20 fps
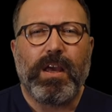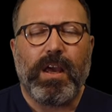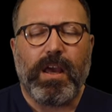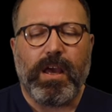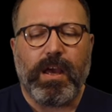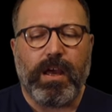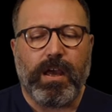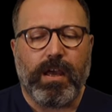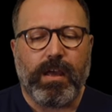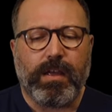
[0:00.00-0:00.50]

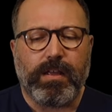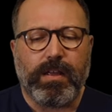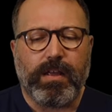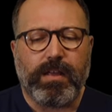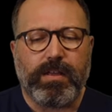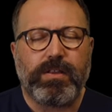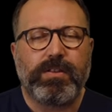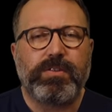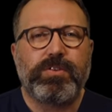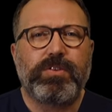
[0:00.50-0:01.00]

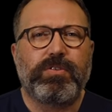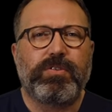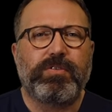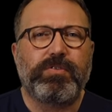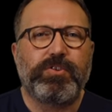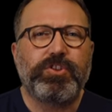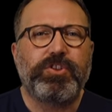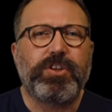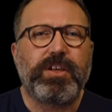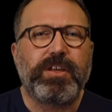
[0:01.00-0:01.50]
sort
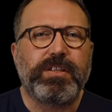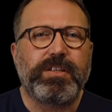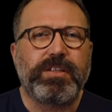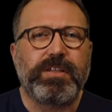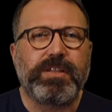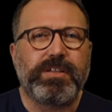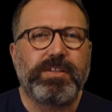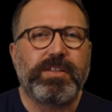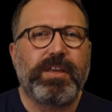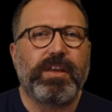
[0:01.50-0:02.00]
of sheen
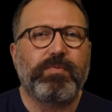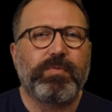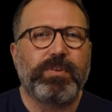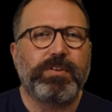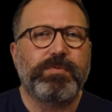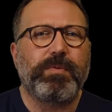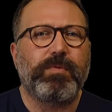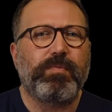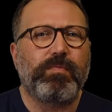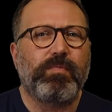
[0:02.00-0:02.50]
to your skin when
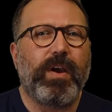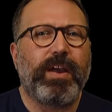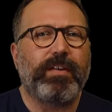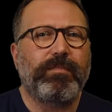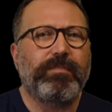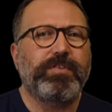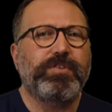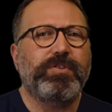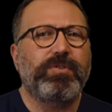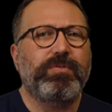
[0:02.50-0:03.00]
it's been
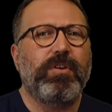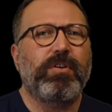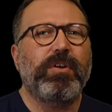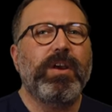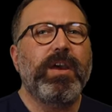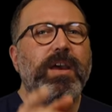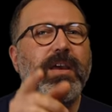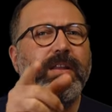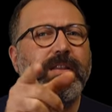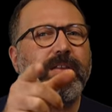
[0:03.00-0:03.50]
wet for too long.
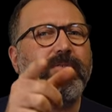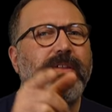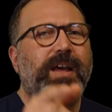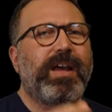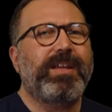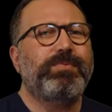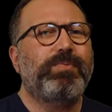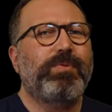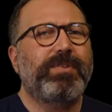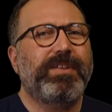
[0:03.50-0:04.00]
Now,
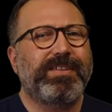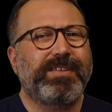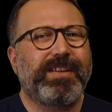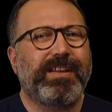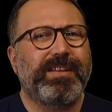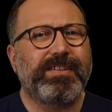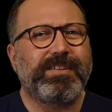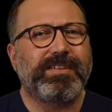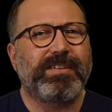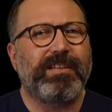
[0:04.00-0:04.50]
that's what this
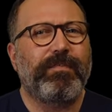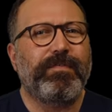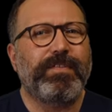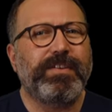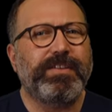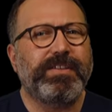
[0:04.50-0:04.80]
kind of sloughy